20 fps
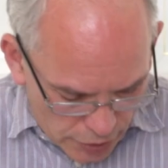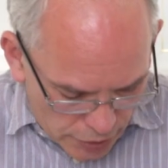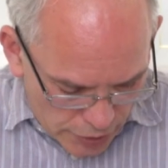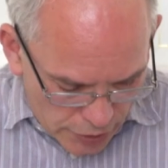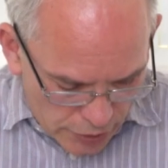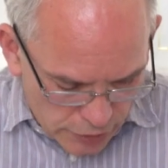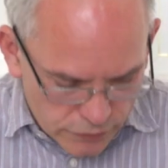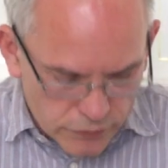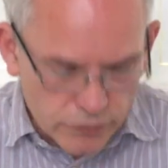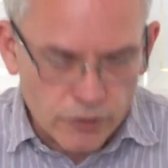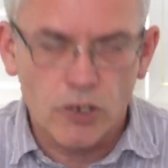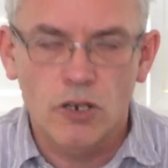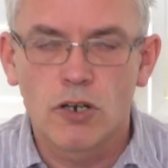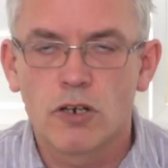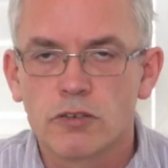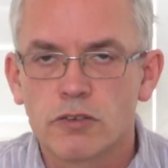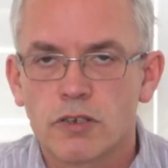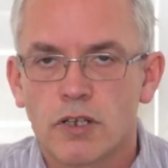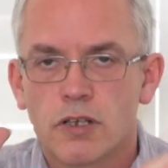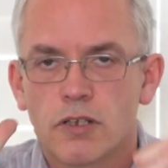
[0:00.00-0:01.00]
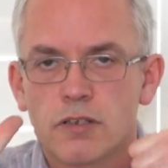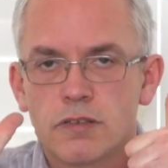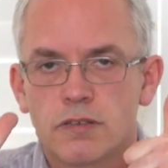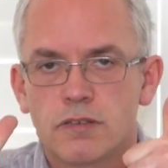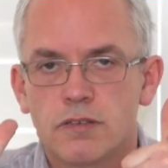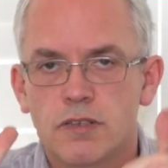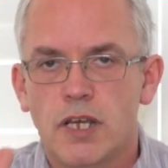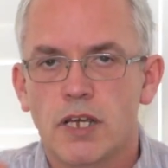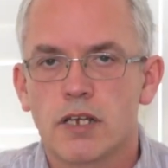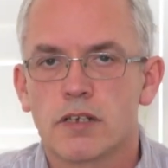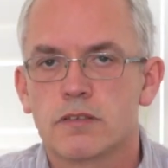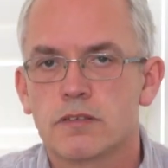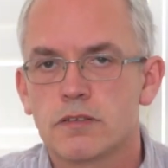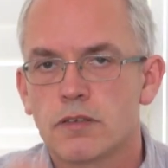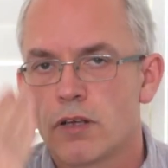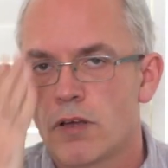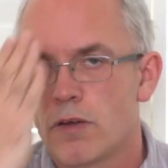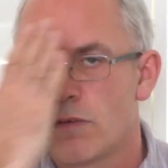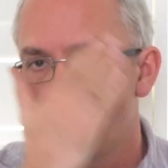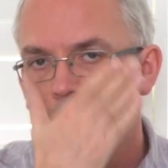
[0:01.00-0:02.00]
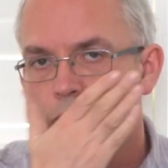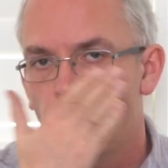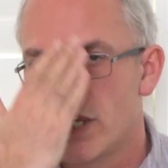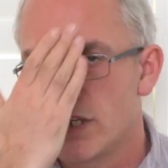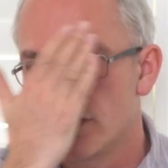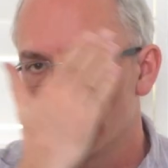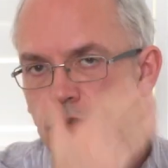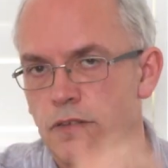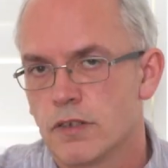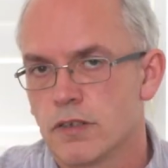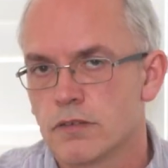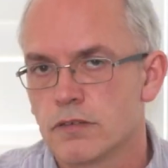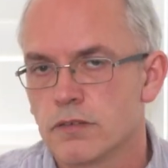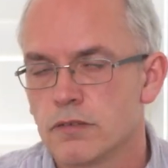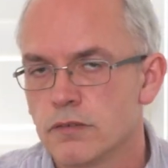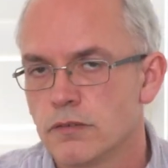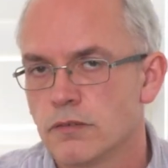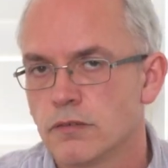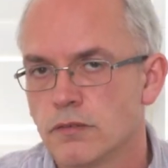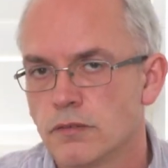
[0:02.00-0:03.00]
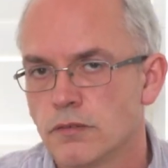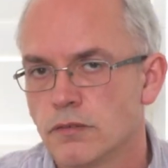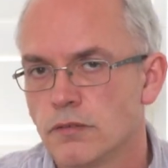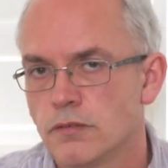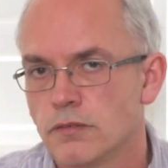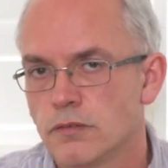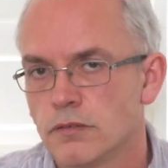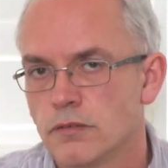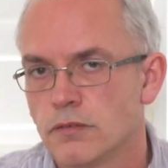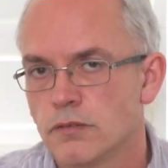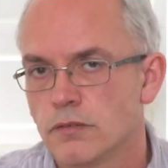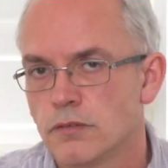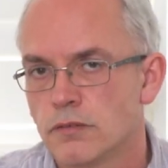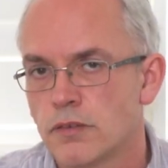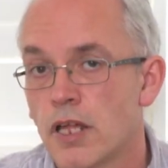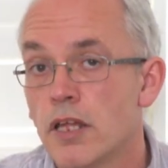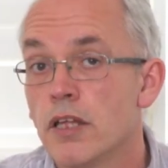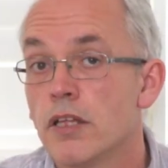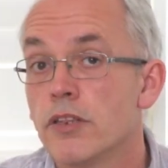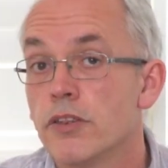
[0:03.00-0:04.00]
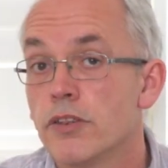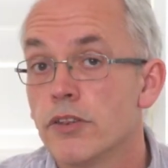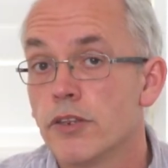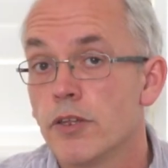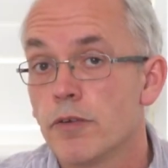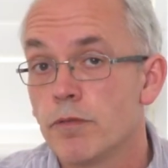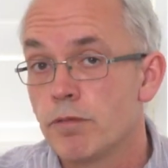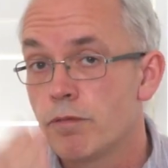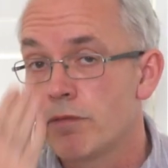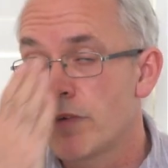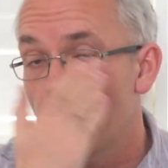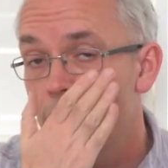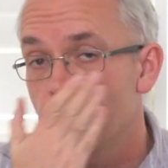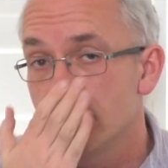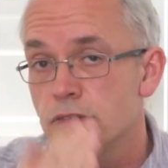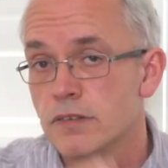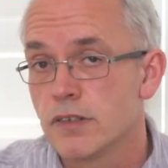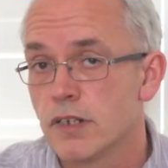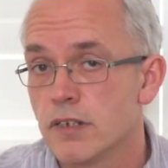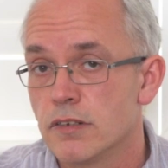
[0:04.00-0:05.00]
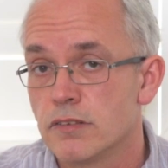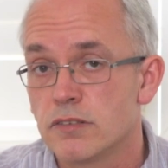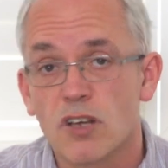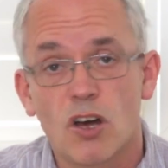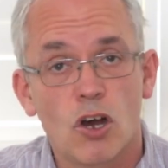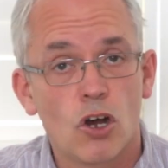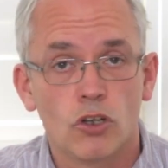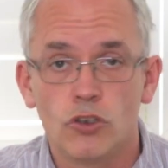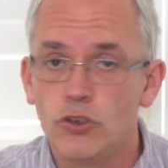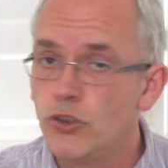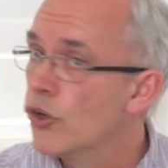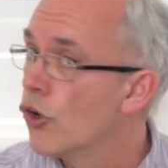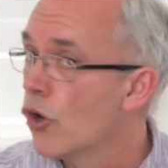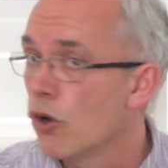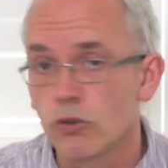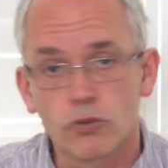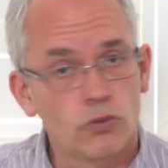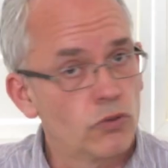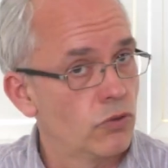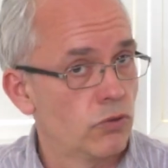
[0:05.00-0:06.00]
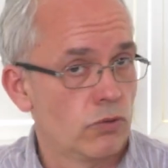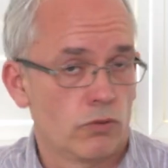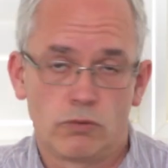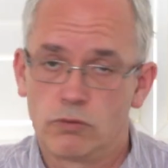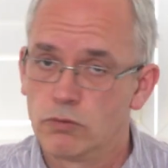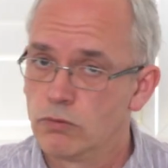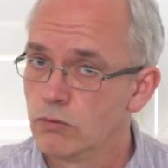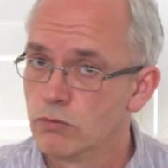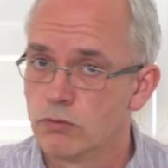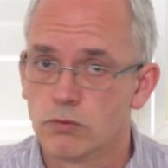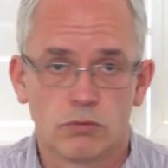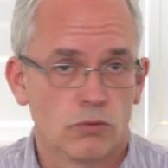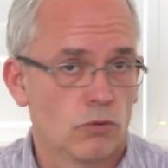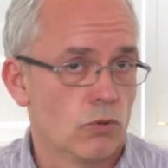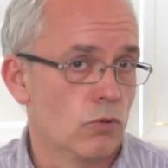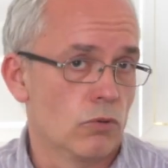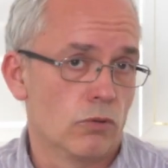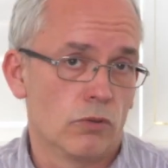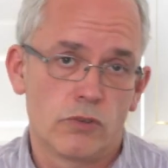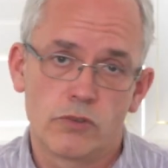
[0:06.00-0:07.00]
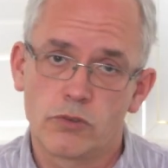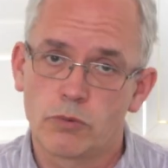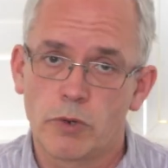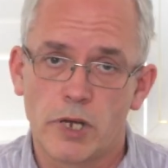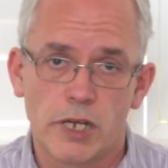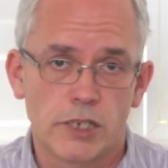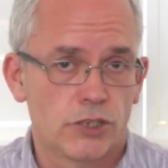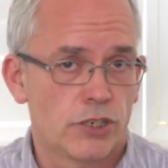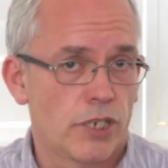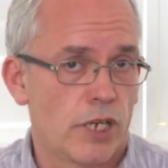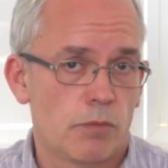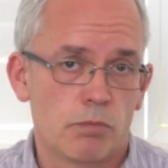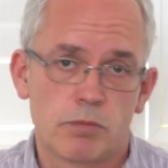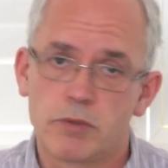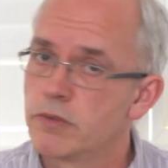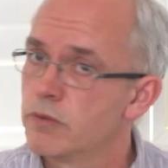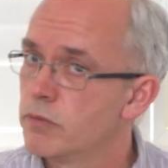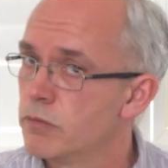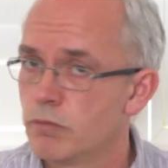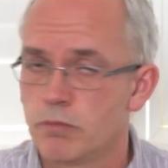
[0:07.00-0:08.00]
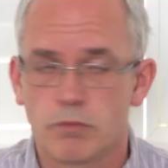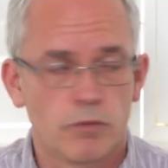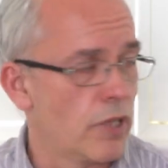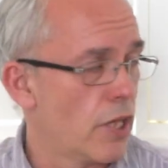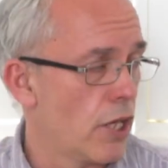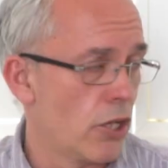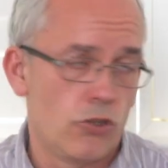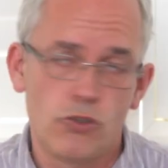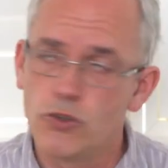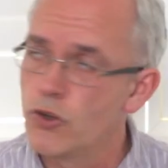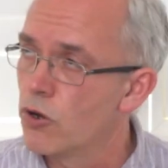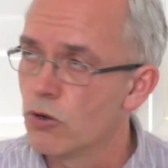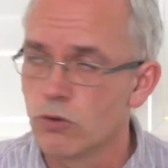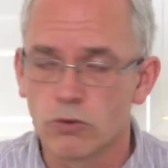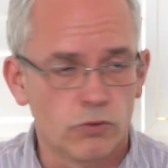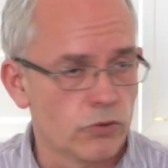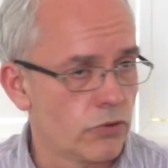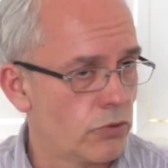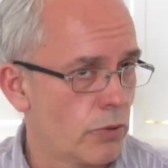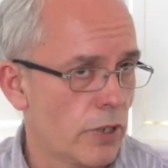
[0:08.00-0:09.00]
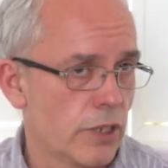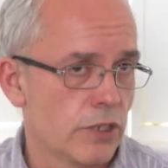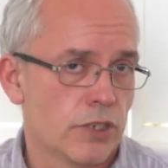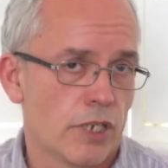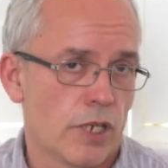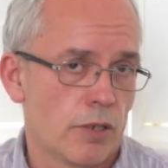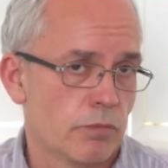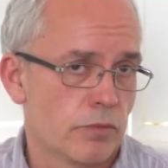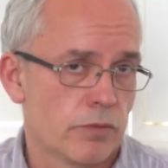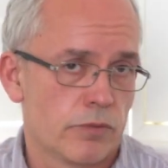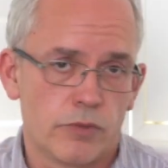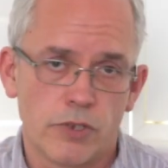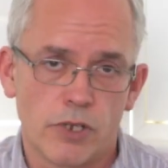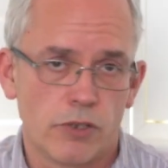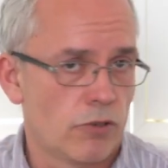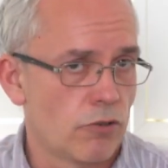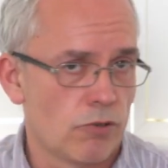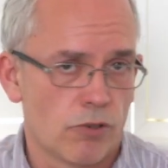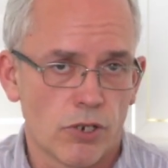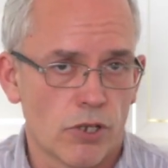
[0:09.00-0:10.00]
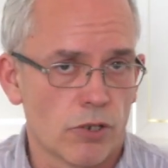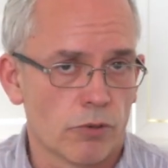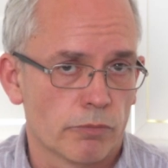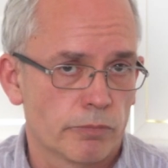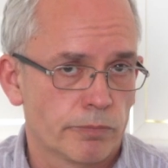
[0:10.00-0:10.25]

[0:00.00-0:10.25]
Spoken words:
It's got 6 faces. The faces are not all square shapes. They're not all square shapes. No, no, no.